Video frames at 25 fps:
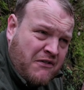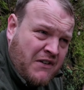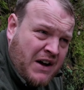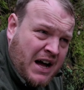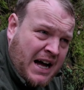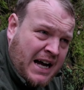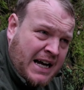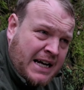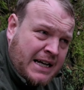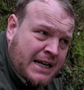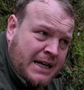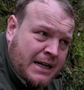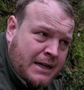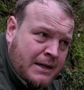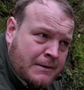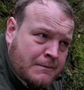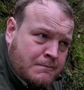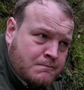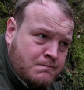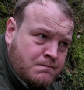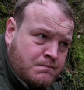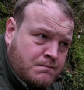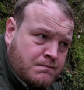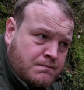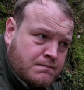finer?
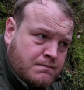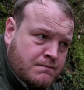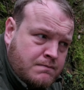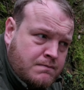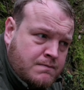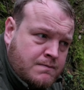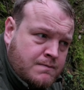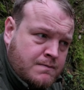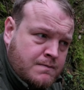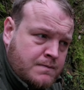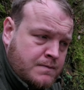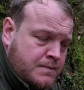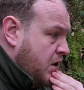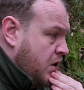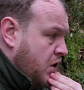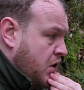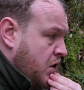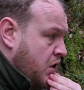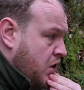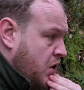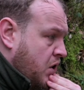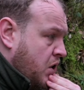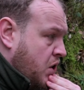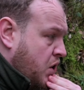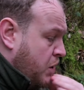
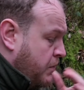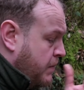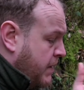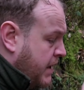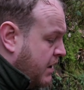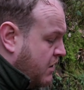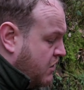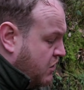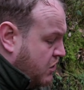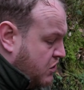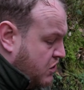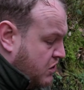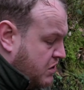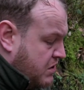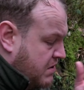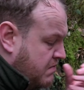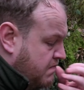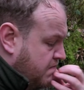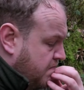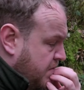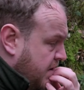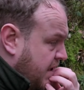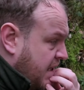Could it be, could have just